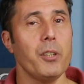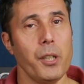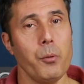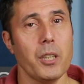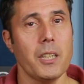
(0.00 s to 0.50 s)
is
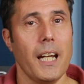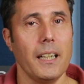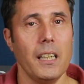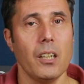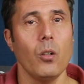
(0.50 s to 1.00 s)
use a
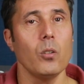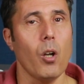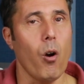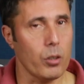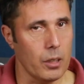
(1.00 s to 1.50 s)
technique called
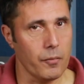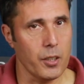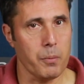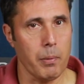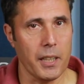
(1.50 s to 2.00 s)
octave
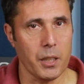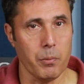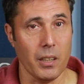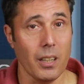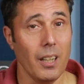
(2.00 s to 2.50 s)

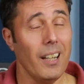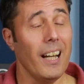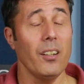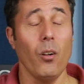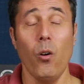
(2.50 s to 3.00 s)
displacement,
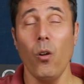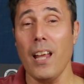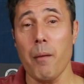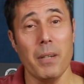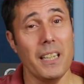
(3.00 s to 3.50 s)
and all
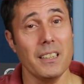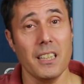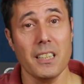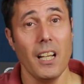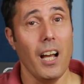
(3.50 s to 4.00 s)
that means
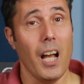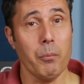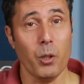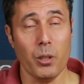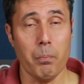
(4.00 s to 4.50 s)
is
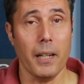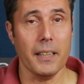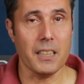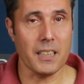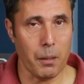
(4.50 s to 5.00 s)
I'm going to play
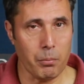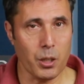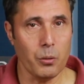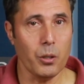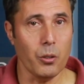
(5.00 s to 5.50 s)
the same
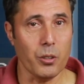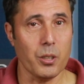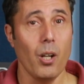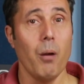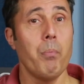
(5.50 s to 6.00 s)
two
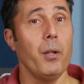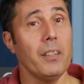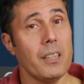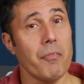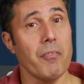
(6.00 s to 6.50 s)
notes but
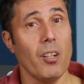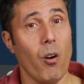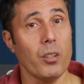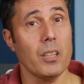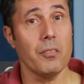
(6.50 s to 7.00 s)
in different
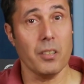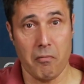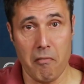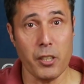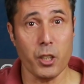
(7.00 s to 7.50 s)
octaves
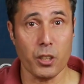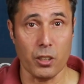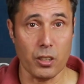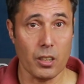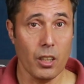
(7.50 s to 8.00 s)
and
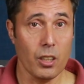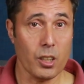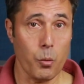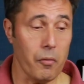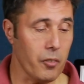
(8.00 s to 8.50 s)
registers.
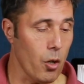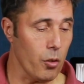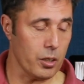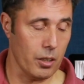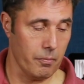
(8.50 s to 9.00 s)
So we've
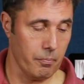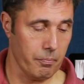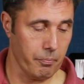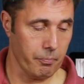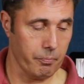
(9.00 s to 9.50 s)
got,
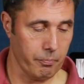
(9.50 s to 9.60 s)
and